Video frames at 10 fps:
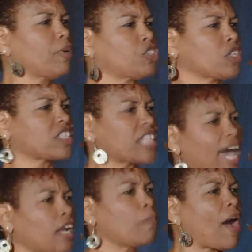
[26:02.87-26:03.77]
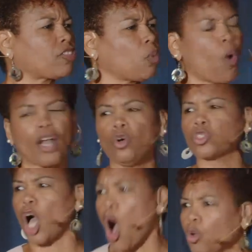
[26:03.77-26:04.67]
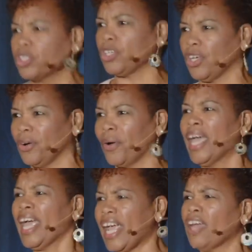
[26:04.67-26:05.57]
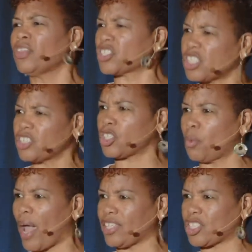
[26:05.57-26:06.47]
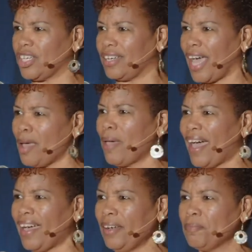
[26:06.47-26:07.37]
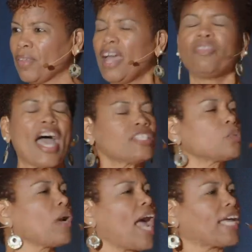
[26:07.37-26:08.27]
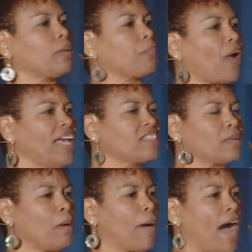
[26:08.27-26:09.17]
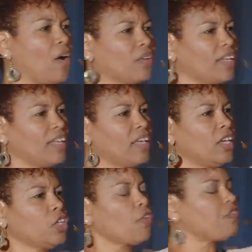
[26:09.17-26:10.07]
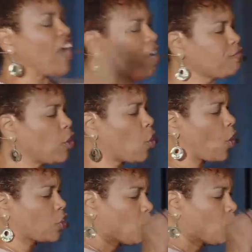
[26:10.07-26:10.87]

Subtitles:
but you're excited about the one who's holding you in the situation. Amen? That's what I can praise him about. You're faithful, Lord. You